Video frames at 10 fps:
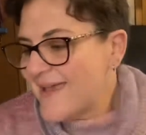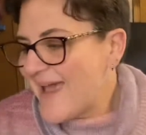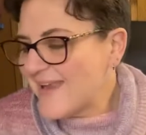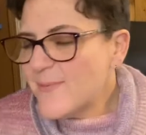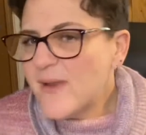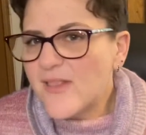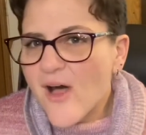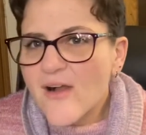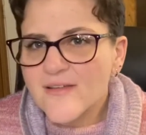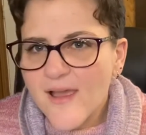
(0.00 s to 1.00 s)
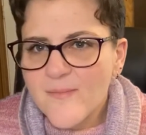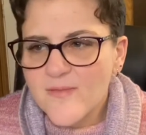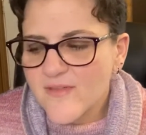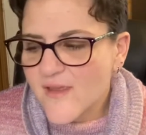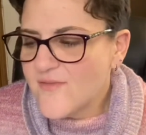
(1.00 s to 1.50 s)
And it's been a long time
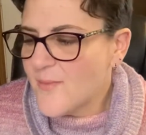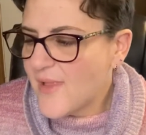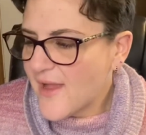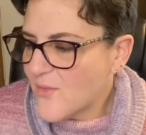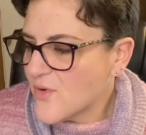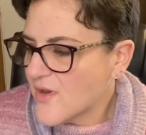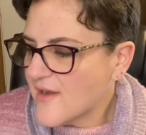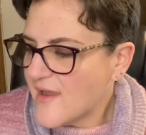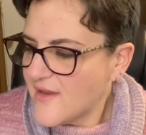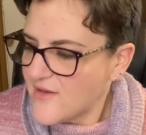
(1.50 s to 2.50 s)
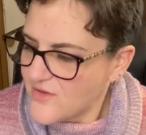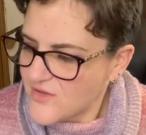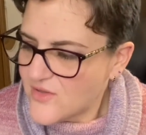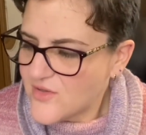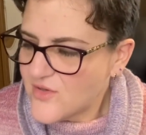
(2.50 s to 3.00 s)
since I've done black work, and I
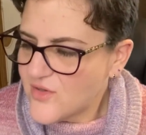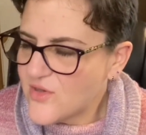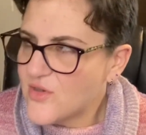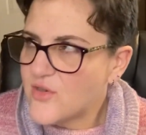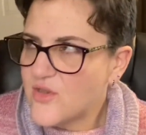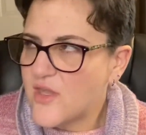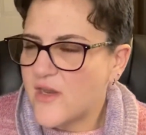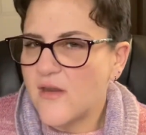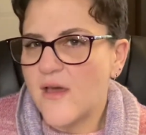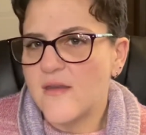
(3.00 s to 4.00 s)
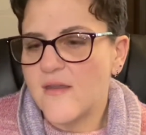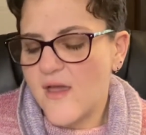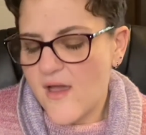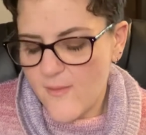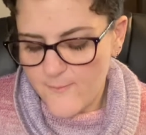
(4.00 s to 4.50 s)
did it
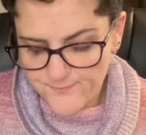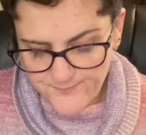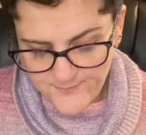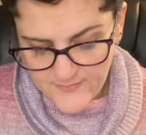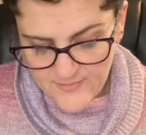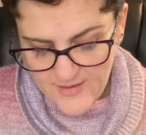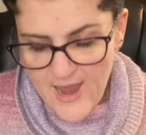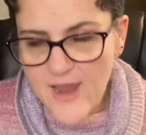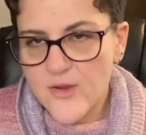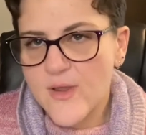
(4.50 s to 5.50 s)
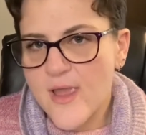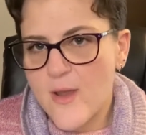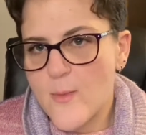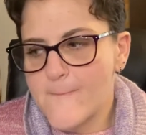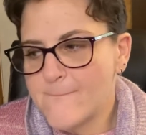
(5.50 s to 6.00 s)
on a higher
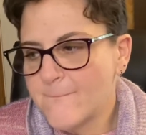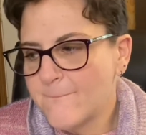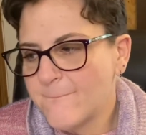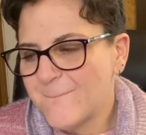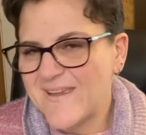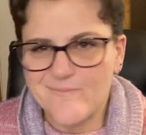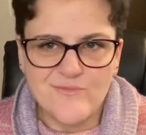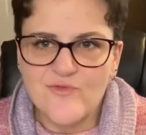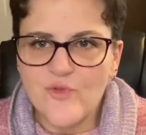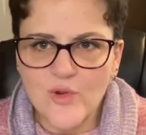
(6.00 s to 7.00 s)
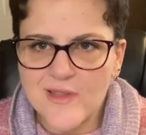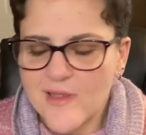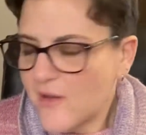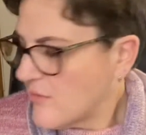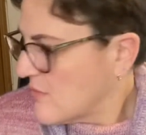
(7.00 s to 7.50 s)
count, like 14
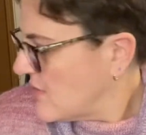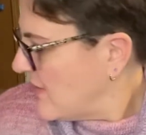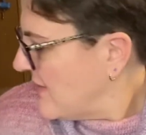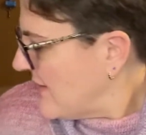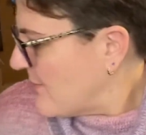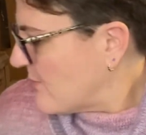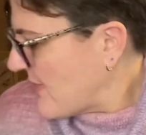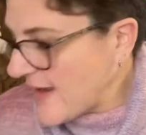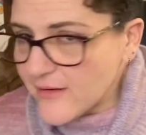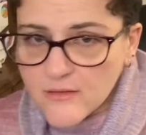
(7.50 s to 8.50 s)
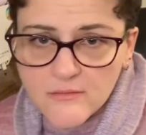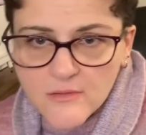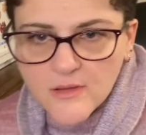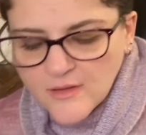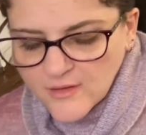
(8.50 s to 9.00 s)
count and Ada.
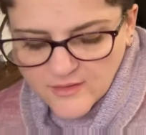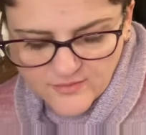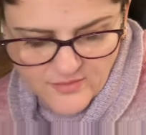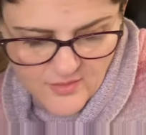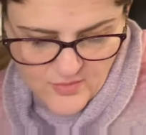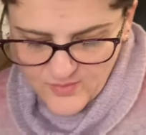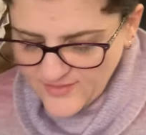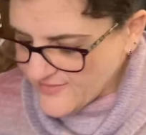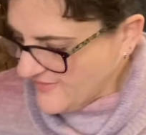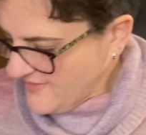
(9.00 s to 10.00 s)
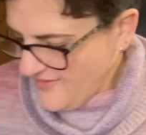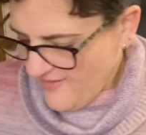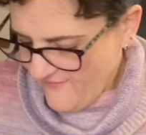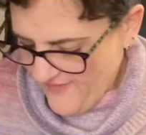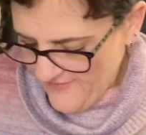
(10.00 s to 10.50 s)
So it's,
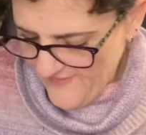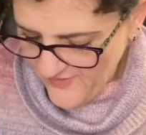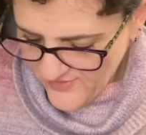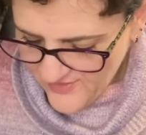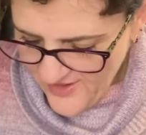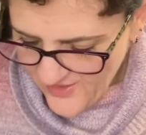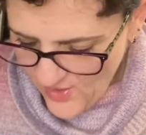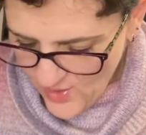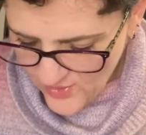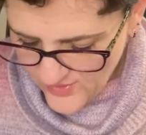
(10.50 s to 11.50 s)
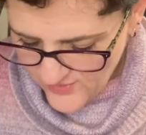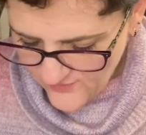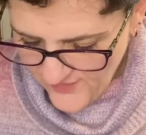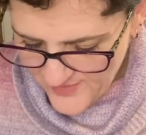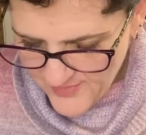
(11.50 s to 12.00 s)
I found it kind of hard to
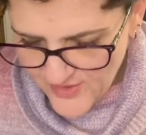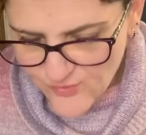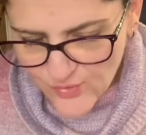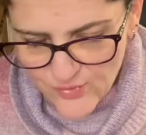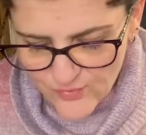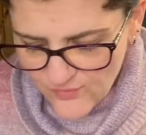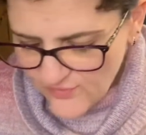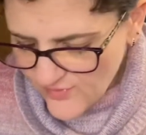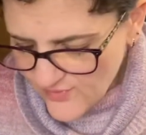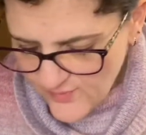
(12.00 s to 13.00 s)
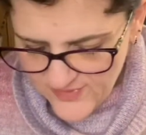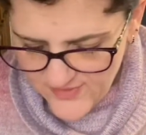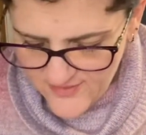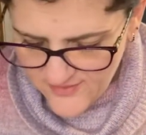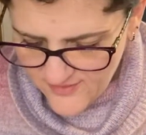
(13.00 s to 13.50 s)
find my groove with
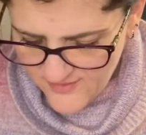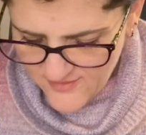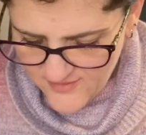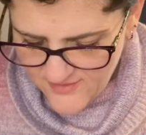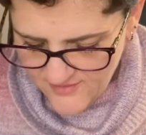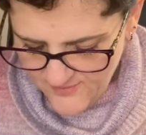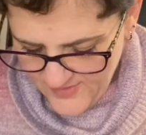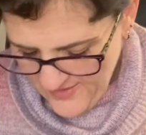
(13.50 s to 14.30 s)
this. I mean, I